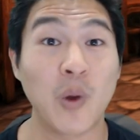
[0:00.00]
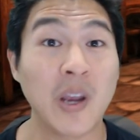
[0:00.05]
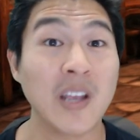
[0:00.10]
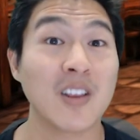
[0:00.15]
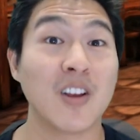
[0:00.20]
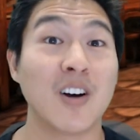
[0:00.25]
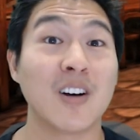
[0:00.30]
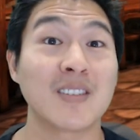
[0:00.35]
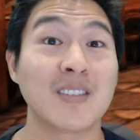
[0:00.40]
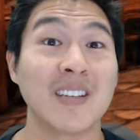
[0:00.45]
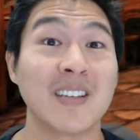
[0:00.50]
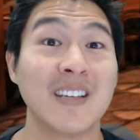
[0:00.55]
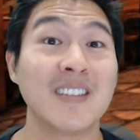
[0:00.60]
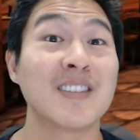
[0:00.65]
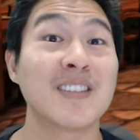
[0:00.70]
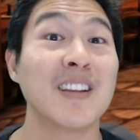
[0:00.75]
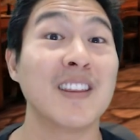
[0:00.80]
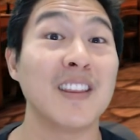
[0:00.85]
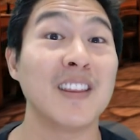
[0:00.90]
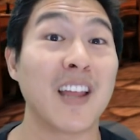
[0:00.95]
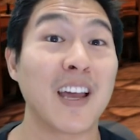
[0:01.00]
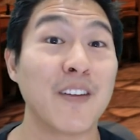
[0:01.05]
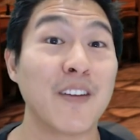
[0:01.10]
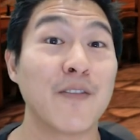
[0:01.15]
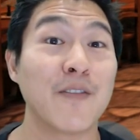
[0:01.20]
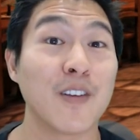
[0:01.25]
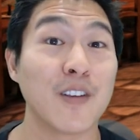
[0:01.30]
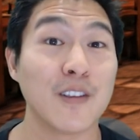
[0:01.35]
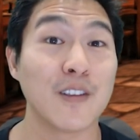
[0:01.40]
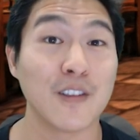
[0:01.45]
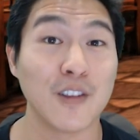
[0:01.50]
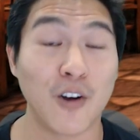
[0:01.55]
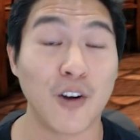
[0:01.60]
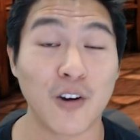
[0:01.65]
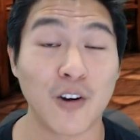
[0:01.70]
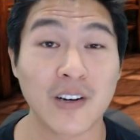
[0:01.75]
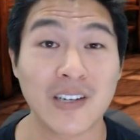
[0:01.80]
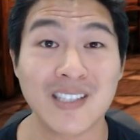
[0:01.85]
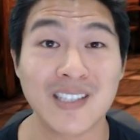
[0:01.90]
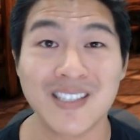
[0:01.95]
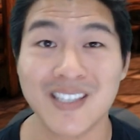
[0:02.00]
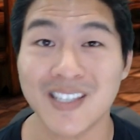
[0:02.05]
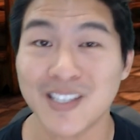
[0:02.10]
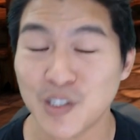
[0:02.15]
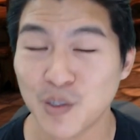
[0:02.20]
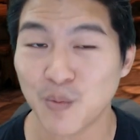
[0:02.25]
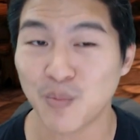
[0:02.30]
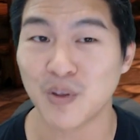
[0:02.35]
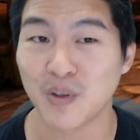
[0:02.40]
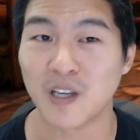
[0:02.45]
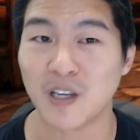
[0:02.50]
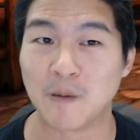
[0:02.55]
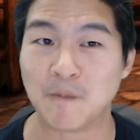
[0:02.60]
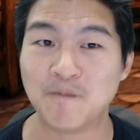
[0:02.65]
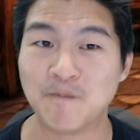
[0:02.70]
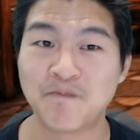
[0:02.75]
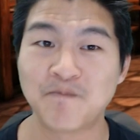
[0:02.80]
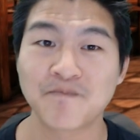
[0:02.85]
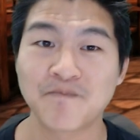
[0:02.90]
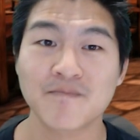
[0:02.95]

Weight loss is a lifelong discipline.